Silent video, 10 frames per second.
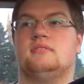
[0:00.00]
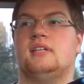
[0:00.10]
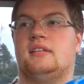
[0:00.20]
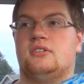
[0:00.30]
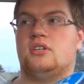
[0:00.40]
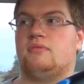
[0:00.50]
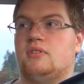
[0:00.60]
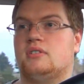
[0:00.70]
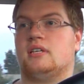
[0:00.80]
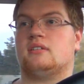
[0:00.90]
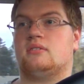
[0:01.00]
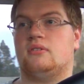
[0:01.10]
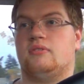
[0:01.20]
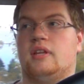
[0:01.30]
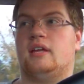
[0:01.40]
that the shifter sticks
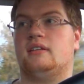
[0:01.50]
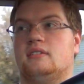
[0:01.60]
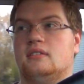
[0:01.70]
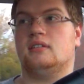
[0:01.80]
through for this,